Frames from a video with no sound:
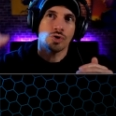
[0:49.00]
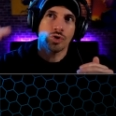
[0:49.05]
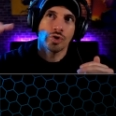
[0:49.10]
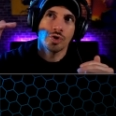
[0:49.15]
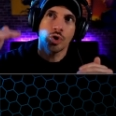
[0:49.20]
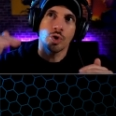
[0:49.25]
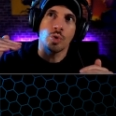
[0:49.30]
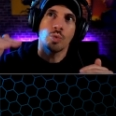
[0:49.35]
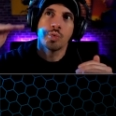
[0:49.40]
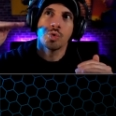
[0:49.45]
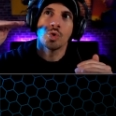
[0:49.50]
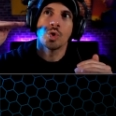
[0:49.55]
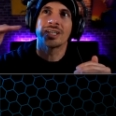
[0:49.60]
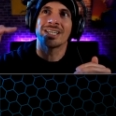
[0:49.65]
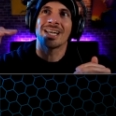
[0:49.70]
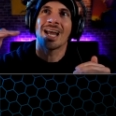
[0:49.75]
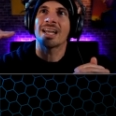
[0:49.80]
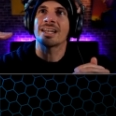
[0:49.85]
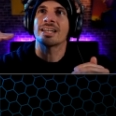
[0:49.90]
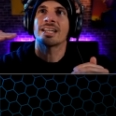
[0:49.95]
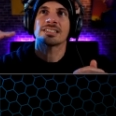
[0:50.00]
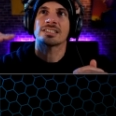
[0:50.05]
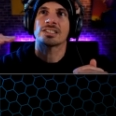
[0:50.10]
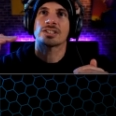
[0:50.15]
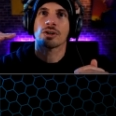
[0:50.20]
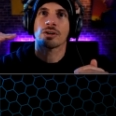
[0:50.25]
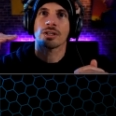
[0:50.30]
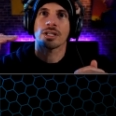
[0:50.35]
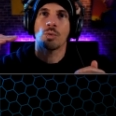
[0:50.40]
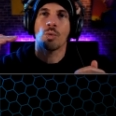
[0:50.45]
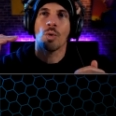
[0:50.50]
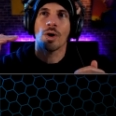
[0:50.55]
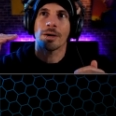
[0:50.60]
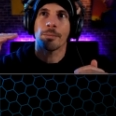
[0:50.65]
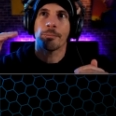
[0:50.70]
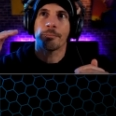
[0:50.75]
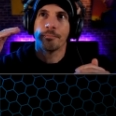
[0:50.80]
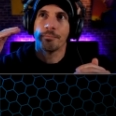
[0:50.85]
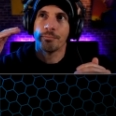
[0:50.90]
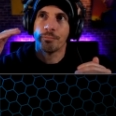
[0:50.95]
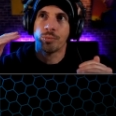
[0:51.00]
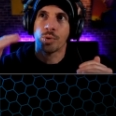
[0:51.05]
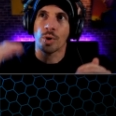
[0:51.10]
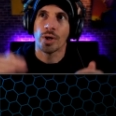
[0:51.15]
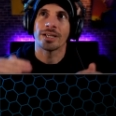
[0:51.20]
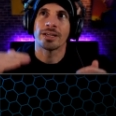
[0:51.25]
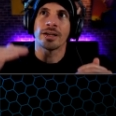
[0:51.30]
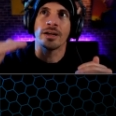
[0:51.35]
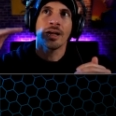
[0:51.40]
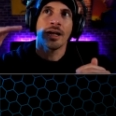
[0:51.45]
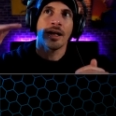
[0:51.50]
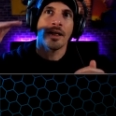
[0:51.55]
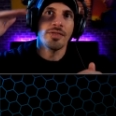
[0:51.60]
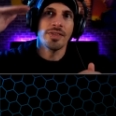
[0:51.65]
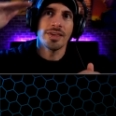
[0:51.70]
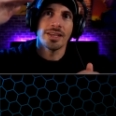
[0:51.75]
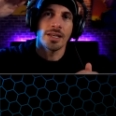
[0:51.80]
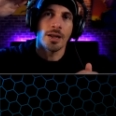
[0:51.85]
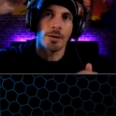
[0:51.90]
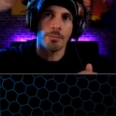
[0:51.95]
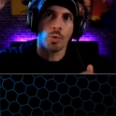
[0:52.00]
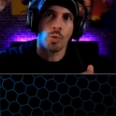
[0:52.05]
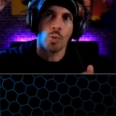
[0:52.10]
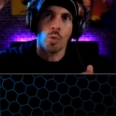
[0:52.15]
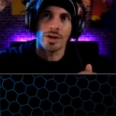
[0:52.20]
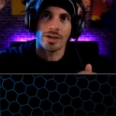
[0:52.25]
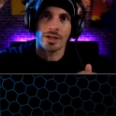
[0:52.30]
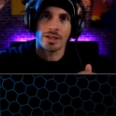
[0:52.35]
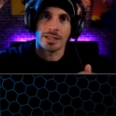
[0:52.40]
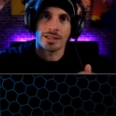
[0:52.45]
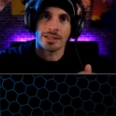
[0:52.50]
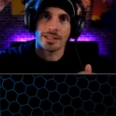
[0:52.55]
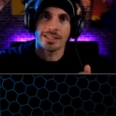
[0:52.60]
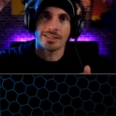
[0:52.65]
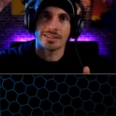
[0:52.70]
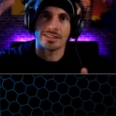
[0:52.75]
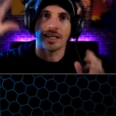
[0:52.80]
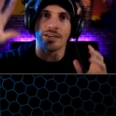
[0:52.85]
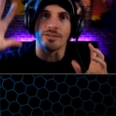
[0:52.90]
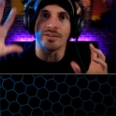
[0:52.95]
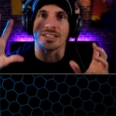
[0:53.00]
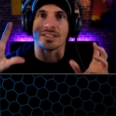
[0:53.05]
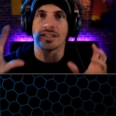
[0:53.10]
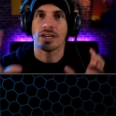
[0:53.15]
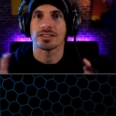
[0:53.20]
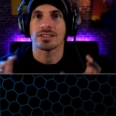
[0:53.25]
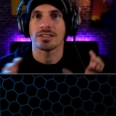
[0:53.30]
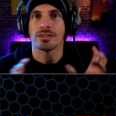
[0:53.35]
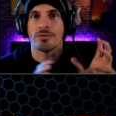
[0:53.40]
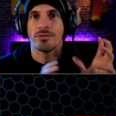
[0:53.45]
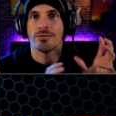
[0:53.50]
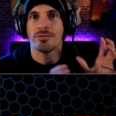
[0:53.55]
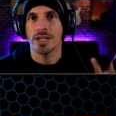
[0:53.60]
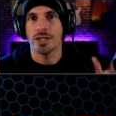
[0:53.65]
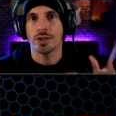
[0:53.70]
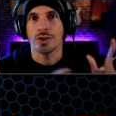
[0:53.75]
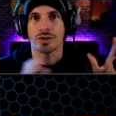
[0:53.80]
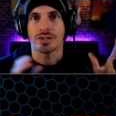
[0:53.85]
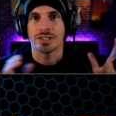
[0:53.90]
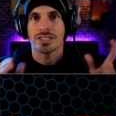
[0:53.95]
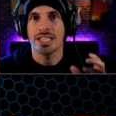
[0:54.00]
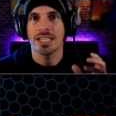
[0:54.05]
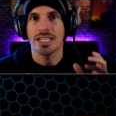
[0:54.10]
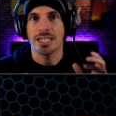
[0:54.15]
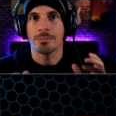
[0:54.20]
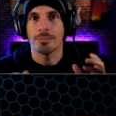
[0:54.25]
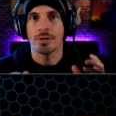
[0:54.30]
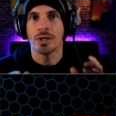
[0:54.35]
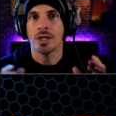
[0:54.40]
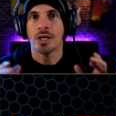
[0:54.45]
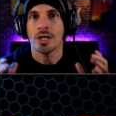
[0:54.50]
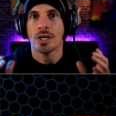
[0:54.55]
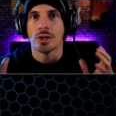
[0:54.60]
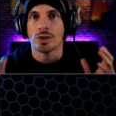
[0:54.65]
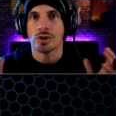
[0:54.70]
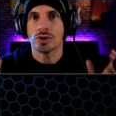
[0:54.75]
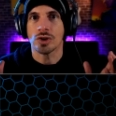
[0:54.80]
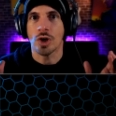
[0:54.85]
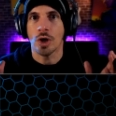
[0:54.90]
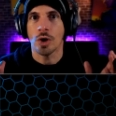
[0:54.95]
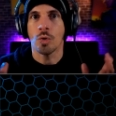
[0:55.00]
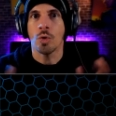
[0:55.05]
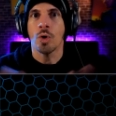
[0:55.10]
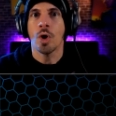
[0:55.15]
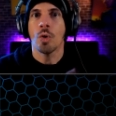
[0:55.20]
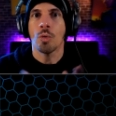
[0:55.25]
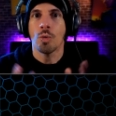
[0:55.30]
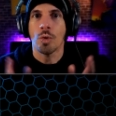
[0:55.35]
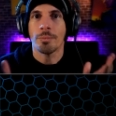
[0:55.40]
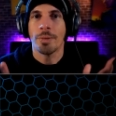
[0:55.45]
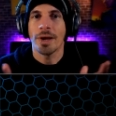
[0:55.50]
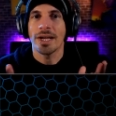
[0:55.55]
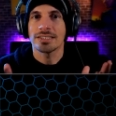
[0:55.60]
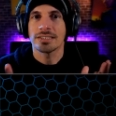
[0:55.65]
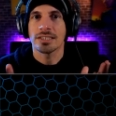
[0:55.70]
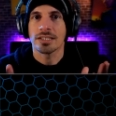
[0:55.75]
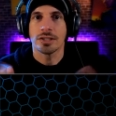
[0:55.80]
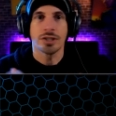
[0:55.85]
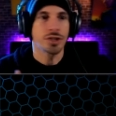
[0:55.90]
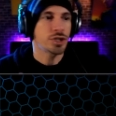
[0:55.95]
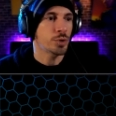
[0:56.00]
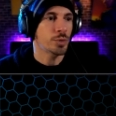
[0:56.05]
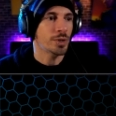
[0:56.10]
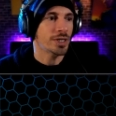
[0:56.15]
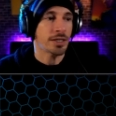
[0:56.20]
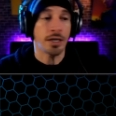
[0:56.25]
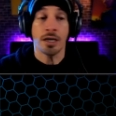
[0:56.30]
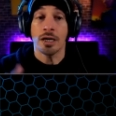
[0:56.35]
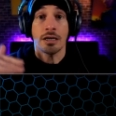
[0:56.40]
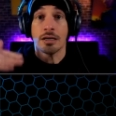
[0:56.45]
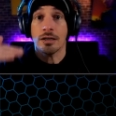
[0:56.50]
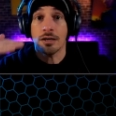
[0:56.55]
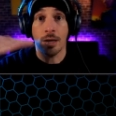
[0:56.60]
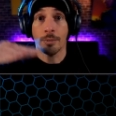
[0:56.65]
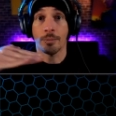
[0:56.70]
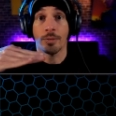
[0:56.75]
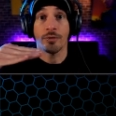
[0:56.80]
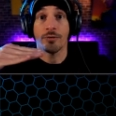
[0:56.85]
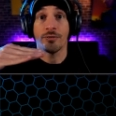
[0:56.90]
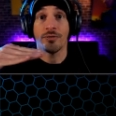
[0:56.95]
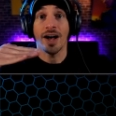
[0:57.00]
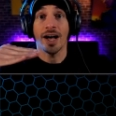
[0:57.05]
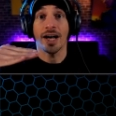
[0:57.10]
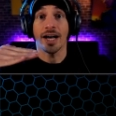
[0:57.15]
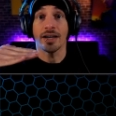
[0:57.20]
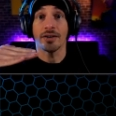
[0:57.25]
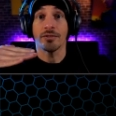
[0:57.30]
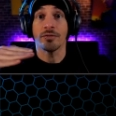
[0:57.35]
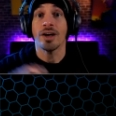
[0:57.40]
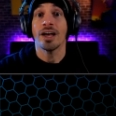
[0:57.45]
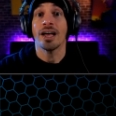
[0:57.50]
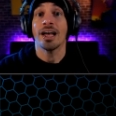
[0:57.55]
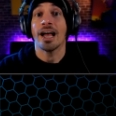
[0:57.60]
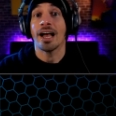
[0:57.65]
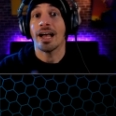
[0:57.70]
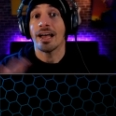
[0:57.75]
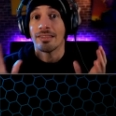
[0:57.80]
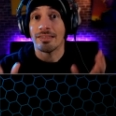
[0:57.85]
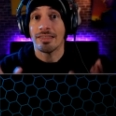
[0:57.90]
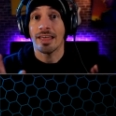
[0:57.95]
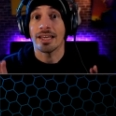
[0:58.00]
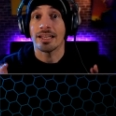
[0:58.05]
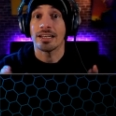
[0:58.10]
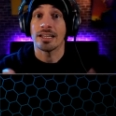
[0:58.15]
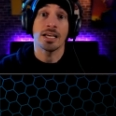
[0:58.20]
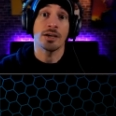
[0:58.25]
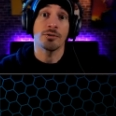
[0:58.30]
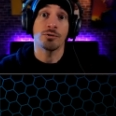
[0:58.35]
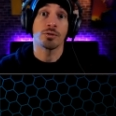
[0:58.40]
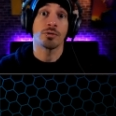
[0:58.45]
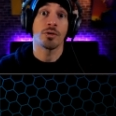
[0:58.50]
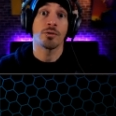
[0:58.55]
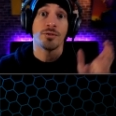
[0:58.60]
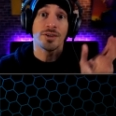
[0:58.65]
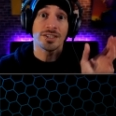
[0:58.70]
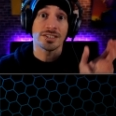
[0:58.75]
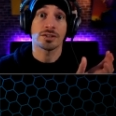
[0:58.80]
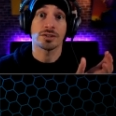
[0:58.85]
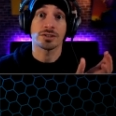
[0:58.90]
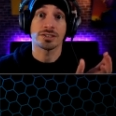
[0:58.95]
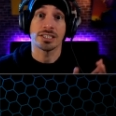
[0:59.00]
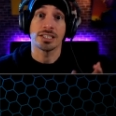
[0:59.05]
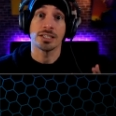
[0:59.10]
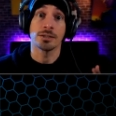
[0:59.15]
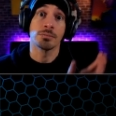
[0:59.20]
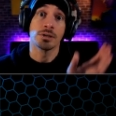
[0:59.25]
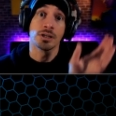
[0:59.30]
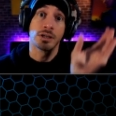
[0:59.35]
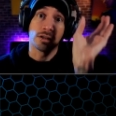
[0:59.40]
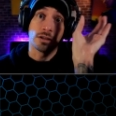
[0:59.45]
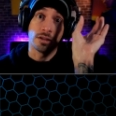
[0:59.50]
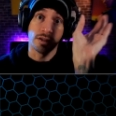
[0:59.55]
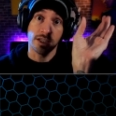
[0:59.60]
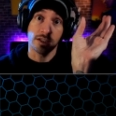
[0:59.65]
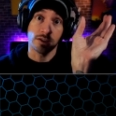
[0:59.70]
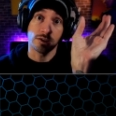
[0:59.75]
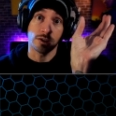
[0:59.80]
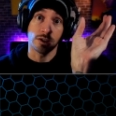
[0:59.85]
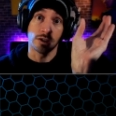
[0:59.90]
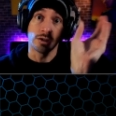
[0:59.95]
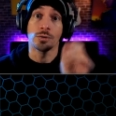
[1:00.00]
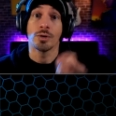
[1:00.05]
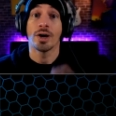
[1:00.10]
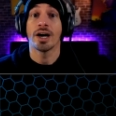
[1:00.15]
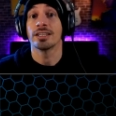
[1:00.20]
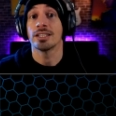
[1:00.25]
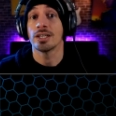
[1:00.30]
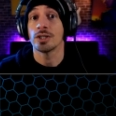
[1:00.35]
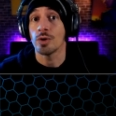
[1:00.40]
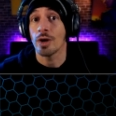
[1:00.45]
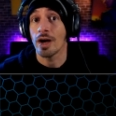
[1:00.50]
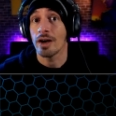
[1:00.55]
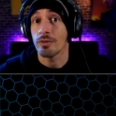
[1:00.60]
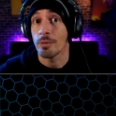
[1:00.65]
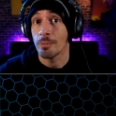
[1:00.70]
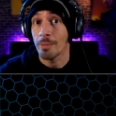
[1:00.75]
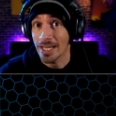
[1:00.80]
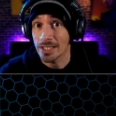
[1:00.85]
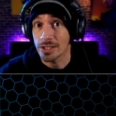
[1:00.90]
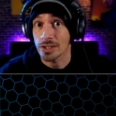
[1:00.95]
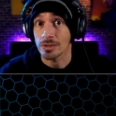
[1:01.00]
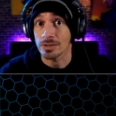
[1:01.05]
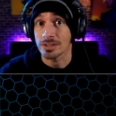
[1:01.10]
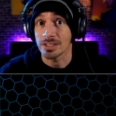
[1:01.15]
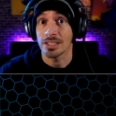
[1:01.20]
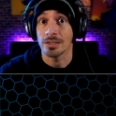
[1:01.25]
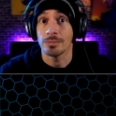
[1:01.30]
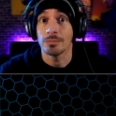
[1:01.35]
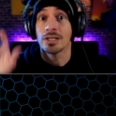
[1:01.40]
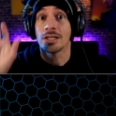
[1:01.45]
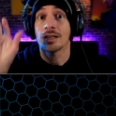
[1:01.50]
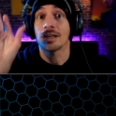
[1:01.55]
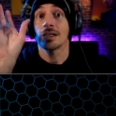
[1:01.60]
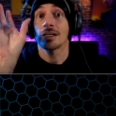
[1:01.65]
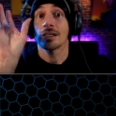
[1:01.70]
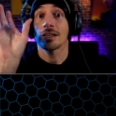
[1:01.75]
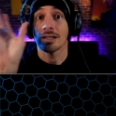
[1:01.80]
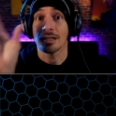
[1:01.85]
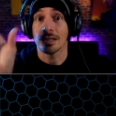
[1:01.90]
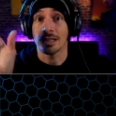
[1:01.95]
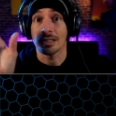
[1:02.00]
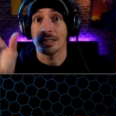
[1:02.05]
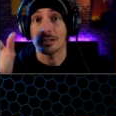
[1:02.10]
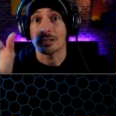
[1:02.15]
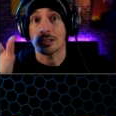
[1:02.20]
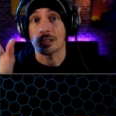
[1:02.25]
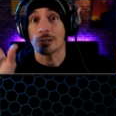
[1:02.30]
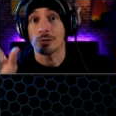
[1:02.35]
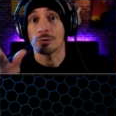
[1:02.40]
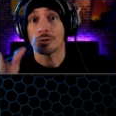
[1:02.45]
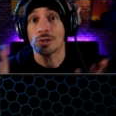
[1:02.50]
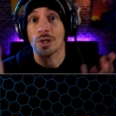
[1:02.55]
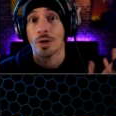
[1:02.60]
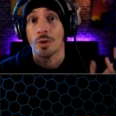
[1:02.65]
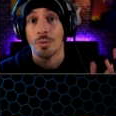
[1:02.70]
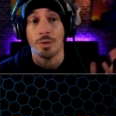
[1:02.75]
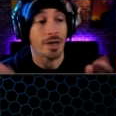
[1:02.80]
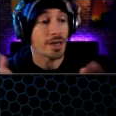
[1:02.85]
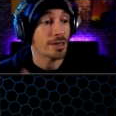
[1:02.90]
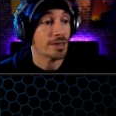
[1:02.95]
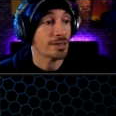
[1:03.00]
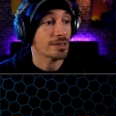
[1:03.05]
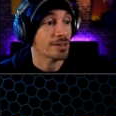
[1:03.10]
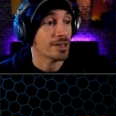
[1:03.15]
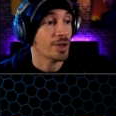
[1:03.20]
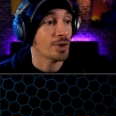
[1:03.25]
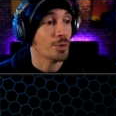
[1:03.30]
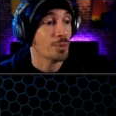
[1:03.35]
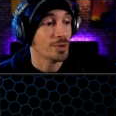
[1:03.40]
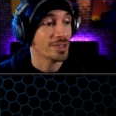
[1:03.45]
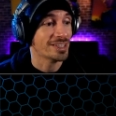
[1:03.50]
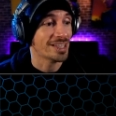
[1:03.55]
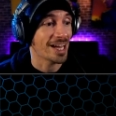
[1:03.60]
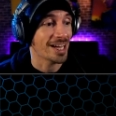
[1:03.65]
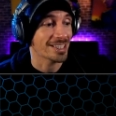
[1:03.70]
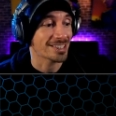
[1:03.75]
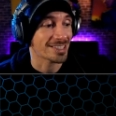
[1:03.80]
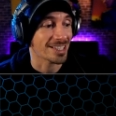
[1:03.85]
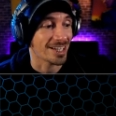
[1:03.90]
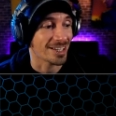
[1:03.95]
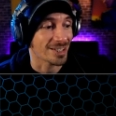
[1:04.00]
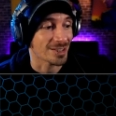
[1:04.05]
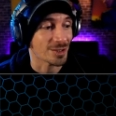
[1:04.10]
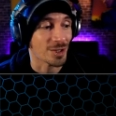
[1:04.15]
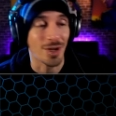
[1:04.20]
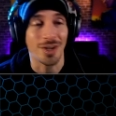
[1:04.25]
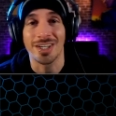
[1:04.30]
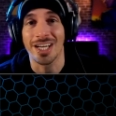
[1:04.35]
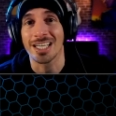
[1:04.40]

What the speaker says: you would not necessarily want to bring the number 1 on the list if it doesn't fit your team. So we're basically doing number 5, and then if you have a physical team, these two, and then you have a magical team, these two. So with that long